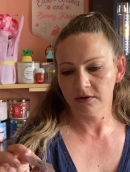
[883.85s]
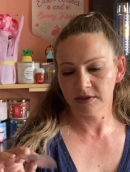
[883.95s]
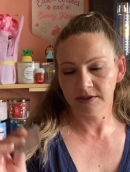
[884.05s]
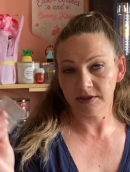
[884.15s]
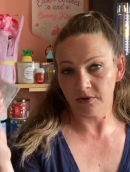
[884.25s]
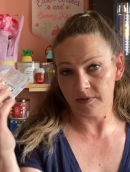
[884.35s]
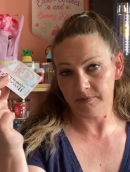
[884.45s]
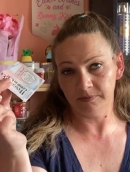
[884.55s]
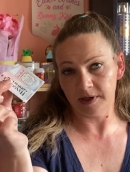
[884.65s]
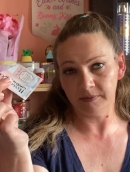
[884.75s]
So
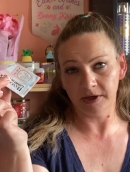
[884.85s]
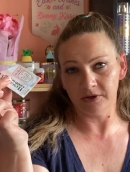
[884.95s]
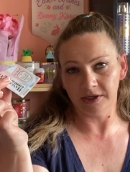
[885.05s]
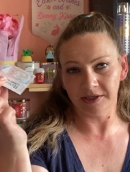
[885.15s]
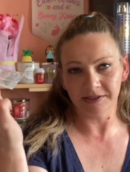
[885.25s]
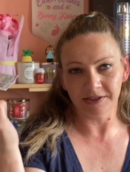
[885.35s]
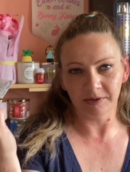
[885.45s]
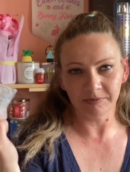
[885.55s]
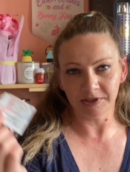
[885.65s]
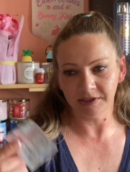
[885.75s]
I'm counting it as an
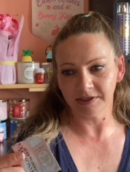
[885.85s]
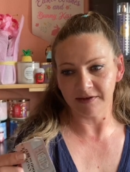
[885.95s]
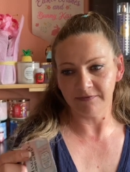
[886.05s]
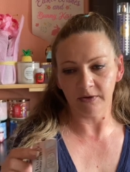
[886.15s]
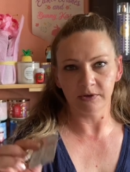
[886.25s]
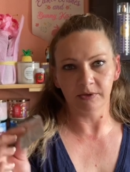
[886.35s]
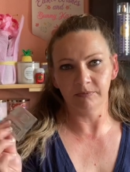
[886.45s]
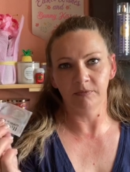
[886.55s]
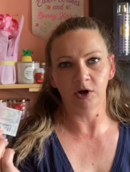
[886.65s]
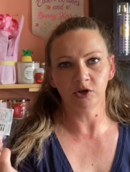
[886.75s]
empty because I found it in
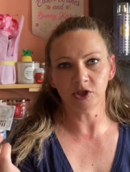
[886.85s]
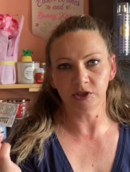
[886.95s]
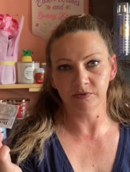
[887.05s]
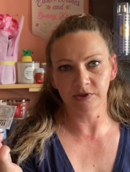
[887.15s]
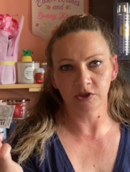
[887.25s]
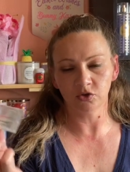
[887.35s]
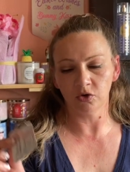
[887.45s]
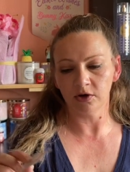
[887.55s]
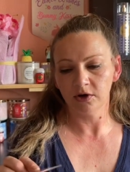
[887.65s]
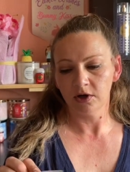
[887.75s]
March and it was in a drawer.